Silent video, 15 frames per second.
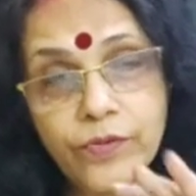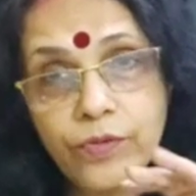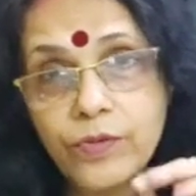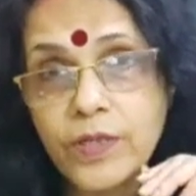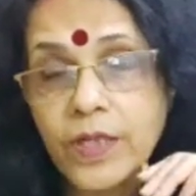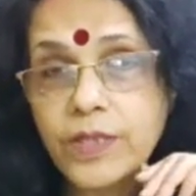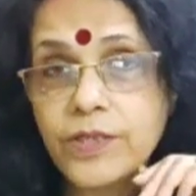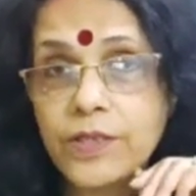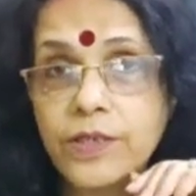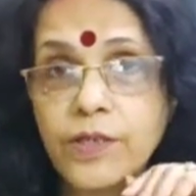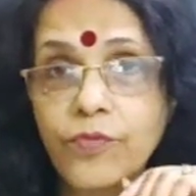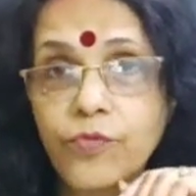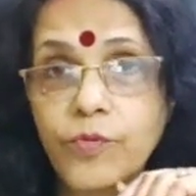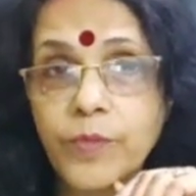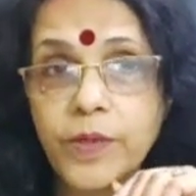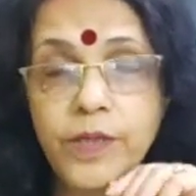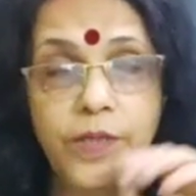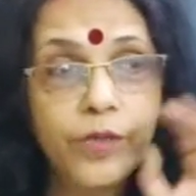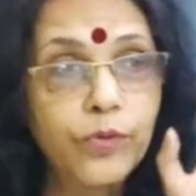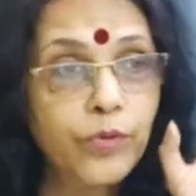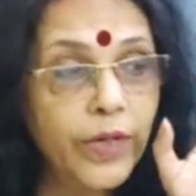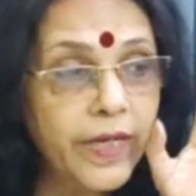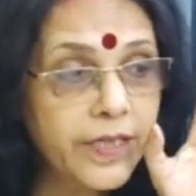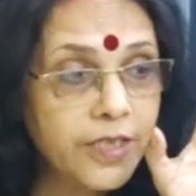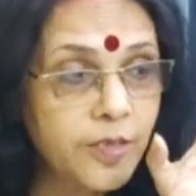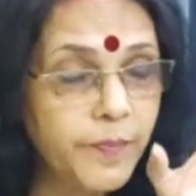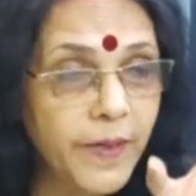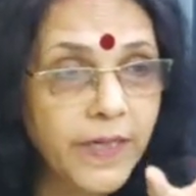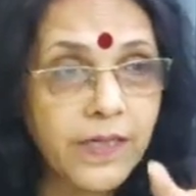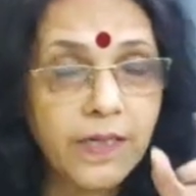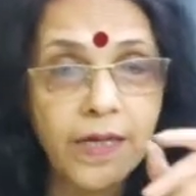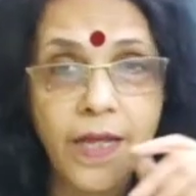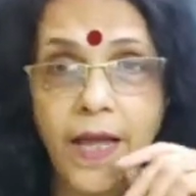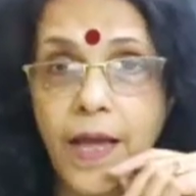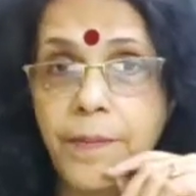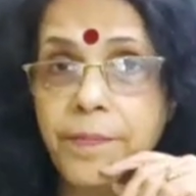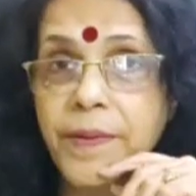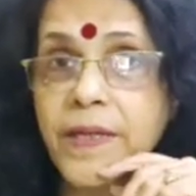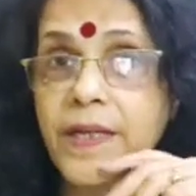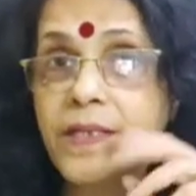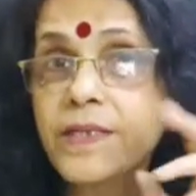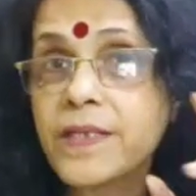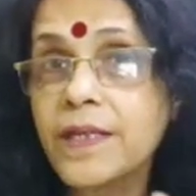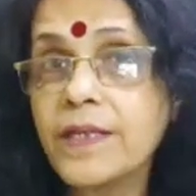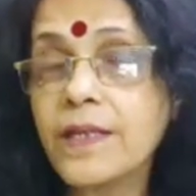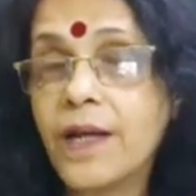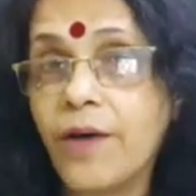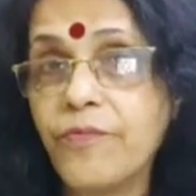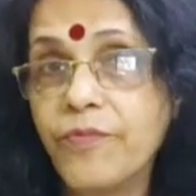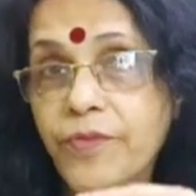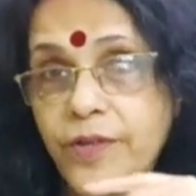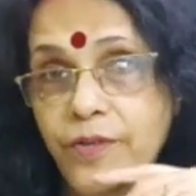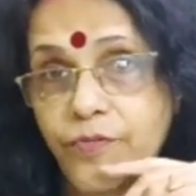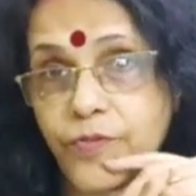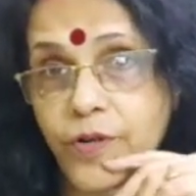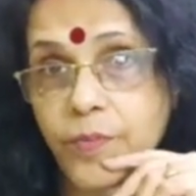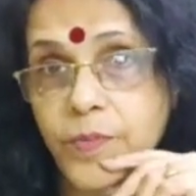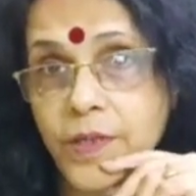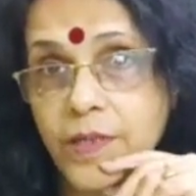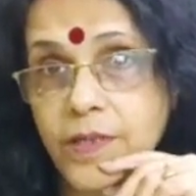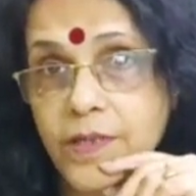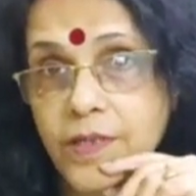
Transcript: to touch the woman, you expect happiness and comfort from her.